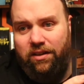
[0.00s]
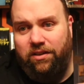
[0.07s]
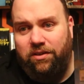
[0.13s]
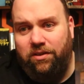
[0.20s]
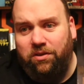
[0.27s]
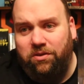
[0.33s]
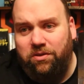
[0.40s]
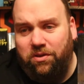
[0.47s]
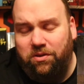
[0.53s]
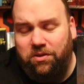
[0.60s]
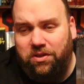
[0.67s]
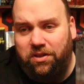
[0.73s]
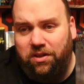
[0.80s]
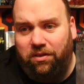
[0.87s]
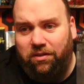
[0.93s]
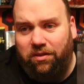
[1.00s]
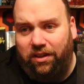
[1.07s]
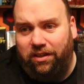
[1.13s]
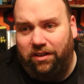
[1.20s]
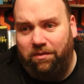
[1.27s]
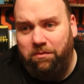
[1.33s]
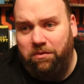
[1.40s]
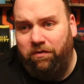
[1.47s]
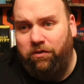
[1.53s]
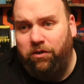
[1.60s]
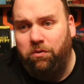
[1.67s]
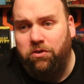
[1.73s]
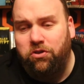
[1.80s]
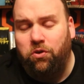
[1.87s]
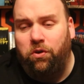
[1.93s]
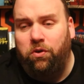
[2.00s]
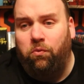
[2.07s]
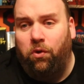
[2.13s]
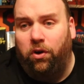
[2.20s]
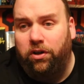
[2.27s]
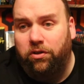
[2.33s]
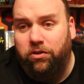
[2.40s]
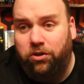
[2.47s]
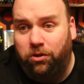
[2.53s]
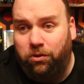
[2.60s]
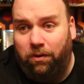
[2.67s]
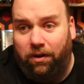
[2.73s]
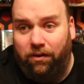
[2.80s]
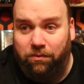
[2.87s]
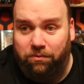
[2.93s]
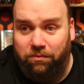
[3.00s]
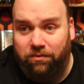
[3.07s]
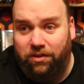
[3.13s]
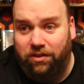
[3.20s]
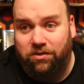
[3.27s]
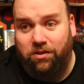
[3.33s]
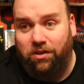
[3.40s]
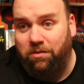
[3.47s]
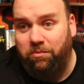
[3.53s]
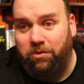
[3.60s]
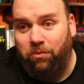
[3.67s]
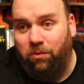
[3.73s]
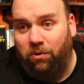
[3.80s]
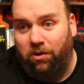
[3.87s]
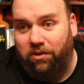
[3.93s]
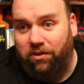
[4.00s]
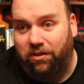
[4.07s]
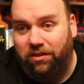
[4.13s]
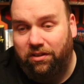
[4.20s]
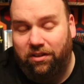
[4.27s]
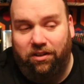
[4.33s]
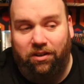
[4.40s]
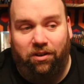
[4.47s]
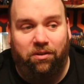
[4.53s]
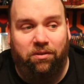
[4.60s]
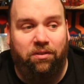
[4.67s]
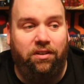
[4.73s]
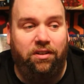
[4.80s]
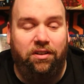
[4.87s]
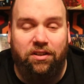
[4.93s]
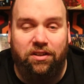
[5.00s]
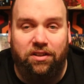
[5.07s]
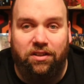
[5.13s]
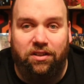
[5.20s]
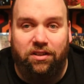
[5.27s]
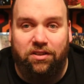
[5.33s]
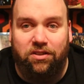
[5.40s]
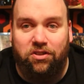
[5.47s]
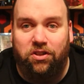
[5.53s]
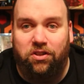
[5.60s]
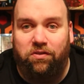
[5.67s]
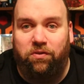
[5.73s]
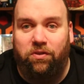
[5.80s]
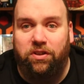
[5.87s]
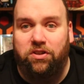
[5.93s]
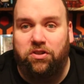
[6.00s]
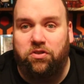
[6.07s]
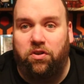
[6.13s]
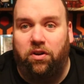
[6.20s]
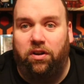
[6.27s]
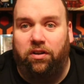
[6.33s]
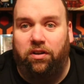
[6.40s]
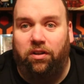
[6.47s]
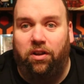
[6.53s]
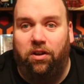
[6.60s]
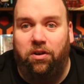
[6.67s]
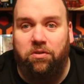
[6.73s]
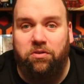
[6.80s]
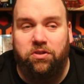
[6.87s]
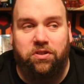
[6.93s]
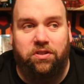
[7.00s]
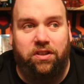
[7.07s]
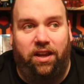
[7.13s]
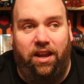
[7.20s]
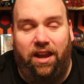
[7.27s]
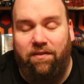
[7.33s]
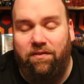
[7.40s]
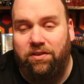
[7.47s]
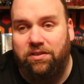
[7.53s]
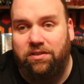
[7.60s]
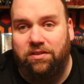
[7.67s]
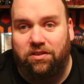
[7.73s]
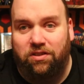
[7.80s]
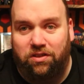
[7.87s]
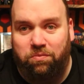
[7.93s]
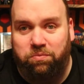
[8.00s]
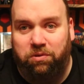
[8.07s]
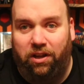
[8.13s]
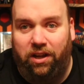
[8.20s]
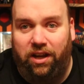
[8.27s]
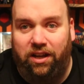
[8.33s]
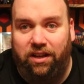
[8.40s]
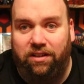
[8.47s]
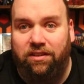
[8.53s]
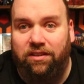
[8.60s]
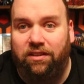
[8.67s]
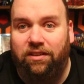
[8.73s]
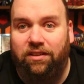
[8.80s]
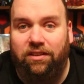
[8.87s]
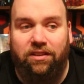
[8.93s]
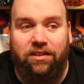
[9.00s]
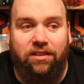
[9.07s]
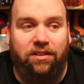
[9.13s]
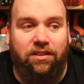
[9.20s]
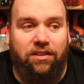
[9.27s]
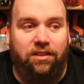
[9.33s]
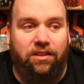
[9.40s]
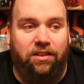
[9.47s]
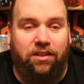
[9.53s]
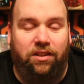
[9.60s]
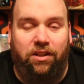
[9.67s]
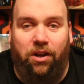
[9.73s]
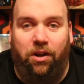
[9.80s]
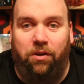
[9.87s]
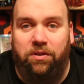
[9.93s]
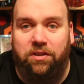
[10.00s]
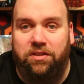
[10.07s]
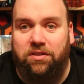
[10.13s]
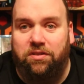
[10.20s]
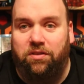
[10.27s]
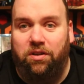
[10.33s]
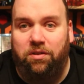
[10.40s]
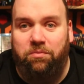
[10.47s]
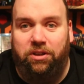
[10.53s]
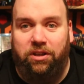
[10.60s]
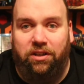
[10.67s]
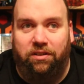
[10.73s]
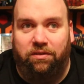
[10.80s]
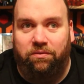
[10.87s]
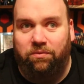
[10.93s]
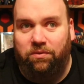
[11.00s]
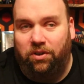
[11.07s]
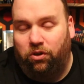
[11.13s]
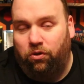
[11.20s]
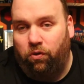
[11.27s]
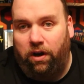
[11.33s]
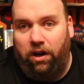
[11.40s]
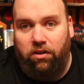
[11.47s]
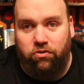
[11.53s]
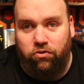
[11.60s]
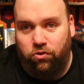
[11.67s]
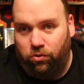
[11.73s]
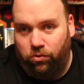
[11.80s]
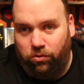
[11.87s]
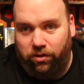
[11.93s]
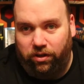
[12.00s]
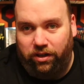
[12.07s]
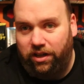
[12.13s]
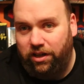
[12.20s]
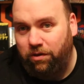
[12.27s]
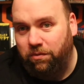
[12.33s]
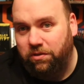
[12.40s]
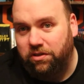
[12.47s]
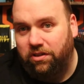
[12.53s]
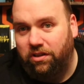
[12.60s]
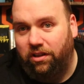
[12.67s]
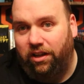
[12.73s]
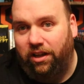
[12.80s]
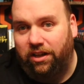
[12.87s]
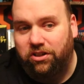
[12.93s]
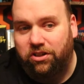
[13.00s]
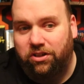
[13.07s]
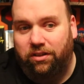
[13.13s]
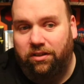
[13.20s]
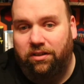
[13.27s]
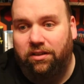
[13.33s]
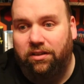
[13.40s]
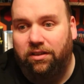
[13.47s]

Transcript: there's still, like, I mean, if you enjoy 1 or 2 of them, it's going to be worth it, you know? Just for this trunk alone, just to have it displayed, you know, this is going to be a crown jewel in anyone's collection.